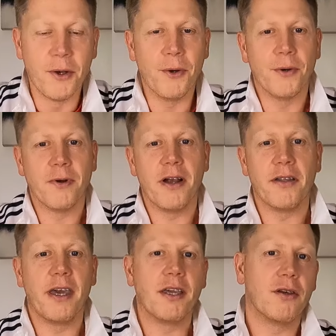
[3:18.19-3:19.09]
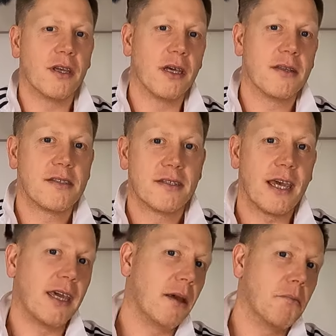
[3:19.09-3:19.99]
or are they gonna
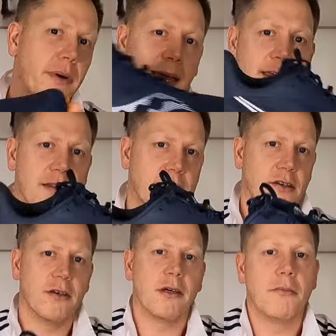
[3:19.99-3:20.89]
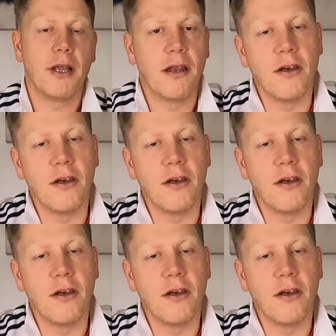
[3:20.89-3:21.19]
take it back in time